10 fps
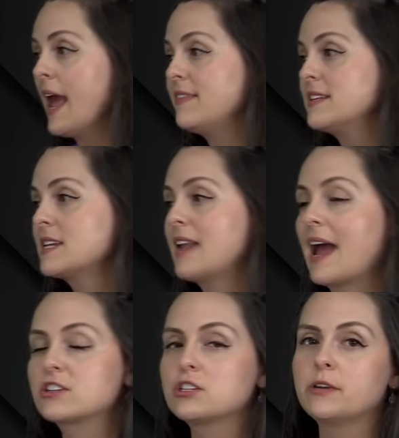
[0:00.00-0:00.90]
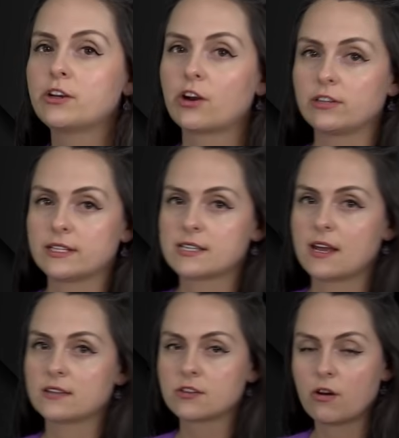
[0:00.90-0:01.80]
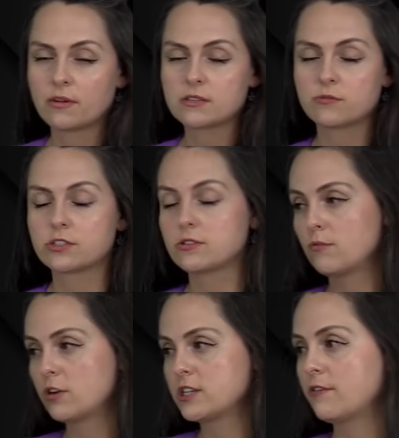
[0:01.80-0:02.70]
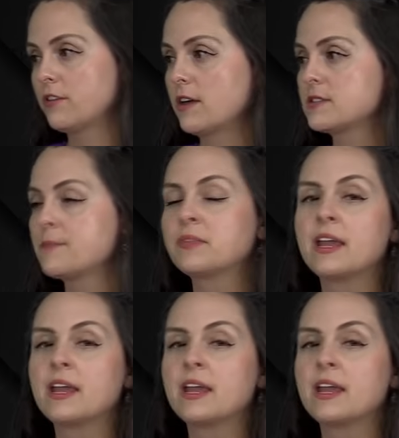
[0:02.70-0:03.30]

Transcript: And this can actually be an early sign, so always watch out for those.